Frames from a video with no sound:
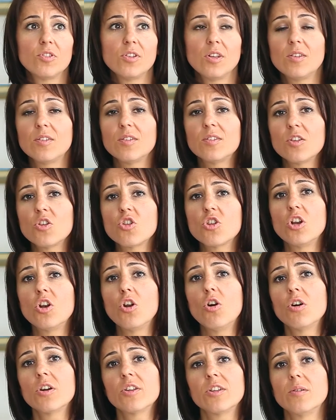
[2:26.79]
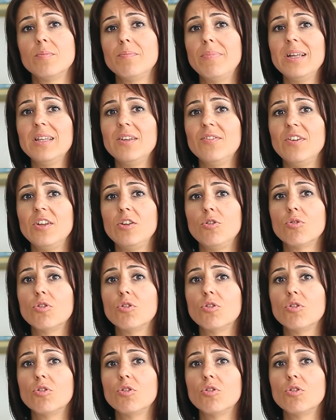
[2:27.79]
it's such a long-term benefit,